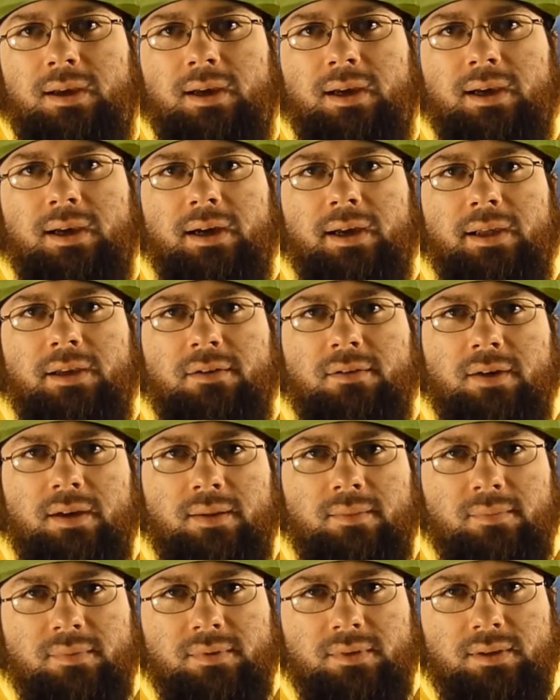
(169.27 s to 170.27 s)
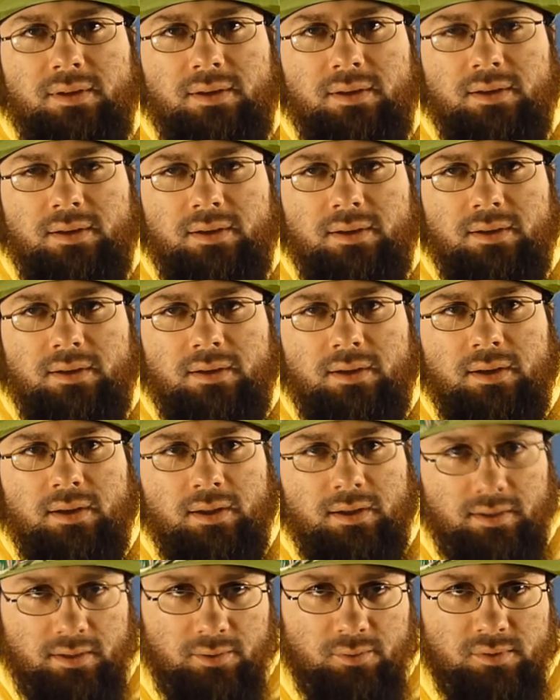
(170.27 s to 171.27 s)
a guy claims
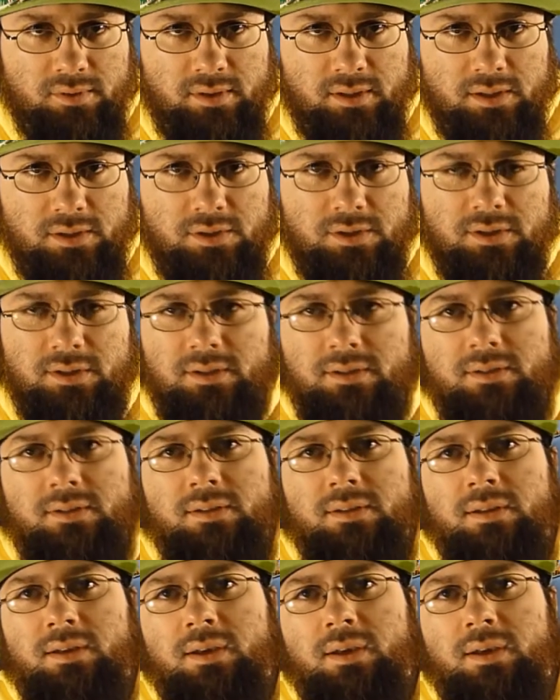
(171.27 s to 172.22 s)
it was ninjas,